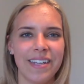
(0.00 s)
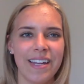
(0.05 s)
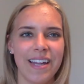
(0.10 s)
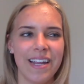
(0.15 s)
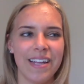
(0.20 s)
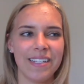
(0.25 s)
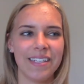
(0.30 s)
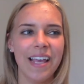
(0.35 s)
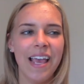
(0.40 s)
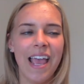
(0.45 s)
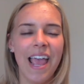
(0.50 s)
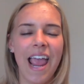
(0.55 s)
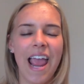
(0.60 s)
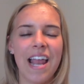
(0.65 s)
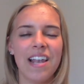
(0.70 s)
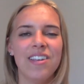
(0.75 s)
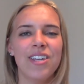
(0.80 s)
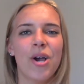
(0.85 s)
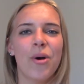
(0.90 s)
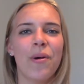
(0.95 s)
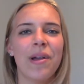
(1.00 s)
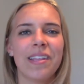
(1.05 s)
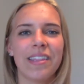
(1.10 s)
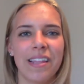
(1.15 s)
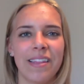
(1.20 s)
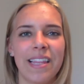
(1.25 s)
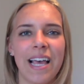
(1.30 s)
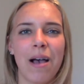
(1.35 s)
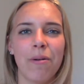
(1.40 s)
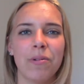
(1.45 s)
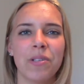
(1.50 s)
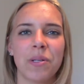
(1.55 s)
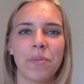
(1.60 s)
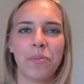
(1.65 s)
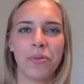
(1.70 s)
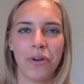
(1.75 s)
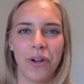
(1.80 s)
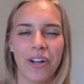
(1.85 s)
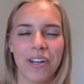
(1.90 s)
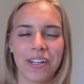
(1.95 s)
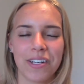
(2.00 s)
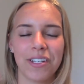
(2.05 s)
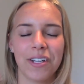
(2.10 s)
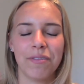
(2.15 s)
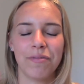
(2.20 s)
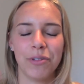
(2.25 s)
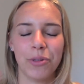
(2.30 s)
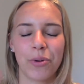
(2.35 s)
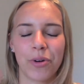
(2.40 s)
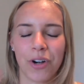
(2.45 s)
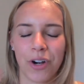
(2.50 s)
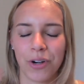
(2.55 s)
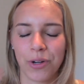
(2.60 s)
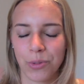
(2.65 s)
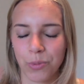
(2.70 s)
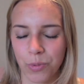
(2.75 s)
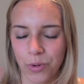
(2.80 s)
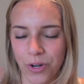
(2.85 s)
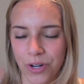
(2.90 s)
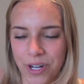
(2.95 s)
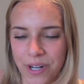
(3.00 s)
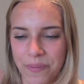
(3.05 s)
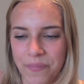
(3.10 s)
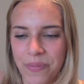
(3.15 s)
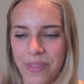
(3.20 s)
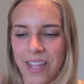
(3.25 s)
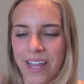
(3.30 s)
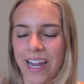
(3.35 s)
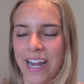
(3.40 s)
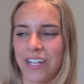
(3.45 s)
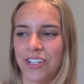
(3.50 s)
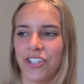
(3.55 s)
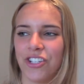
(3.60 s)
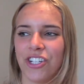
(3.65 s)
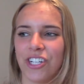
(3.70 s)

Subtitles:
is and knowing that was a product of your hard work. It's